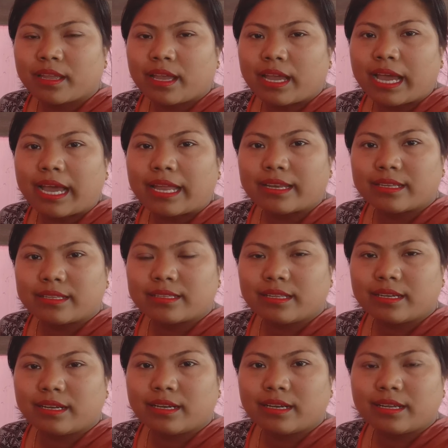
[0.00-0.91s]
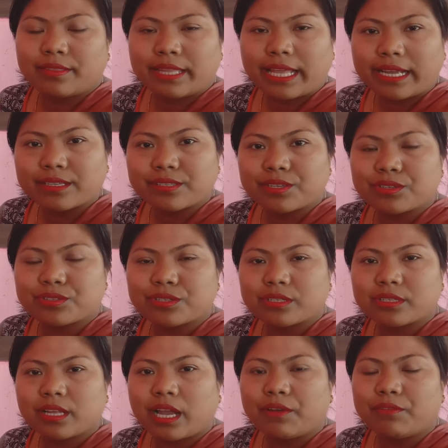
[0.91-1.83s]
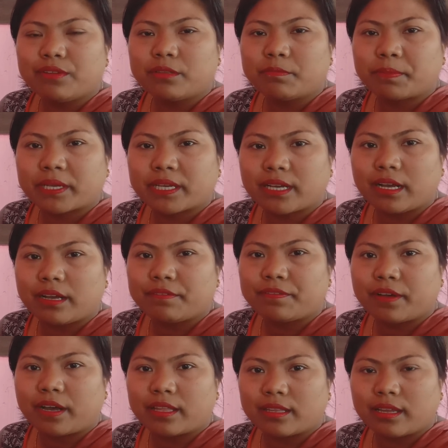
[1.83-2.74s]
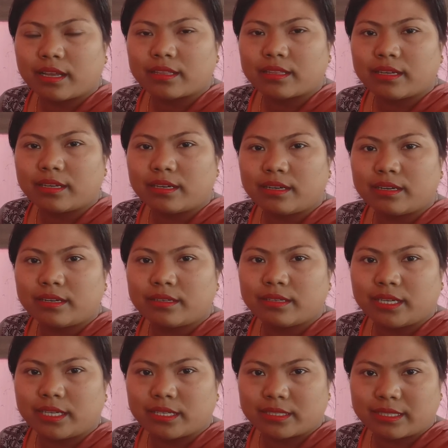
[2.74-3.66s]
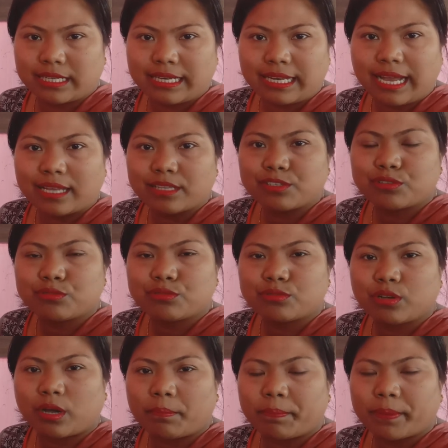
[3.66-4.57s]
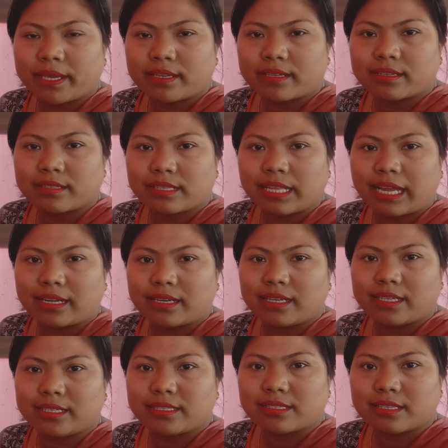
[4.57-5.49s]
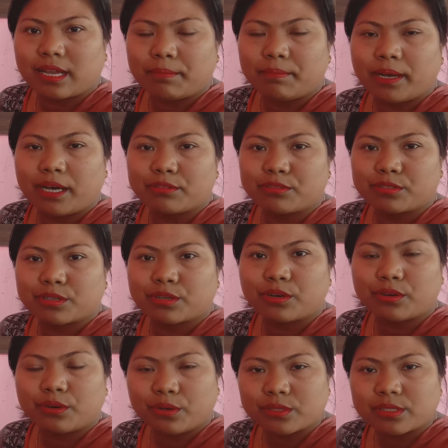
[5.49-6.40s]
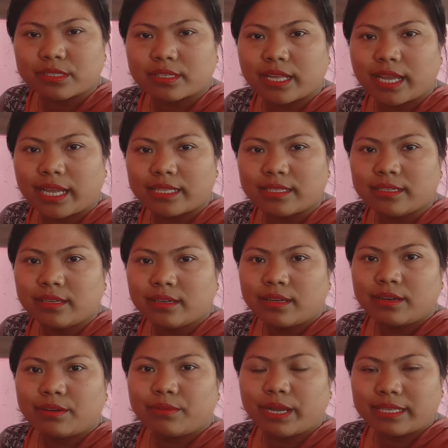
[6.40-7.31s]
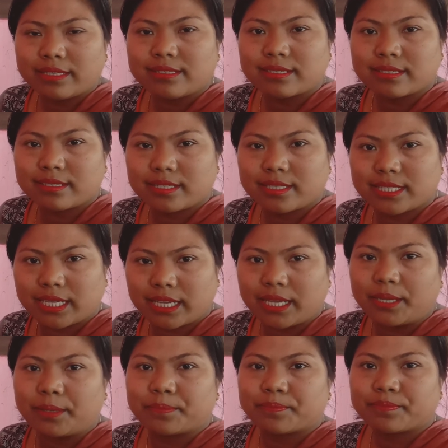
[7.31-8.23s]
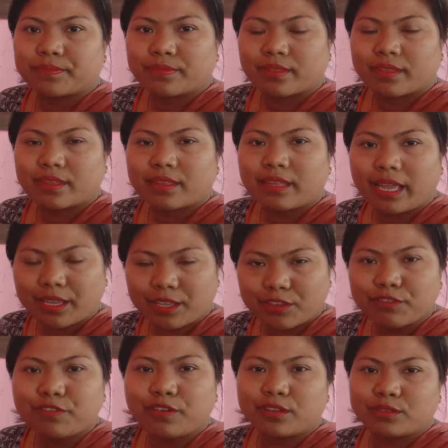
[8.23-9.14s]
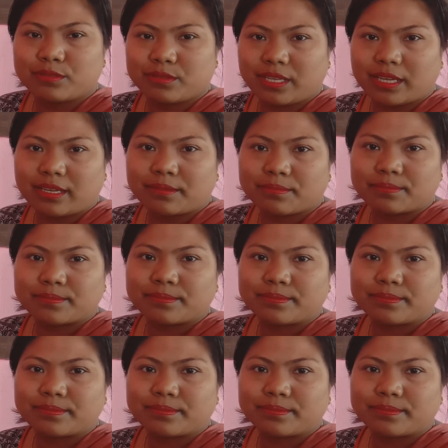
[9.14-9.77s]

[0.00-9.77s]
and in the next session i will pick up another uh, the last two topic that is about corrosion and rancidity thank you for today